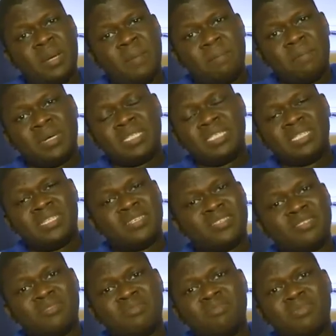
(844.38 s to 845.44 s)
money
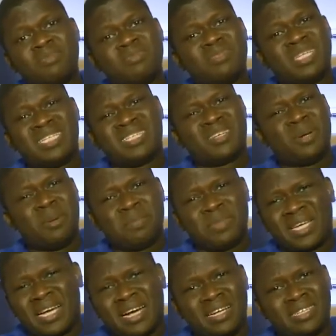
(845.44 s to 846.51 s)
doesn't chase
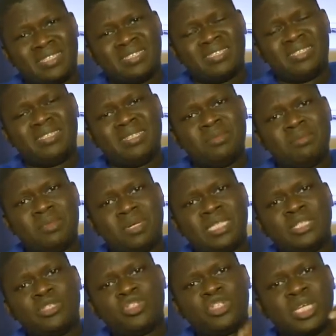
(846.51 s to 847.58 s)
copycat.
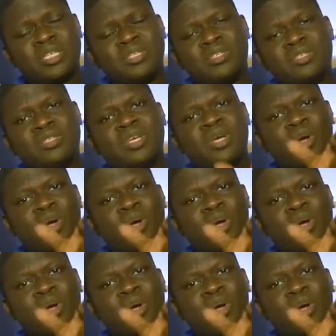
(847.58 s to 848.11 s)
Money chases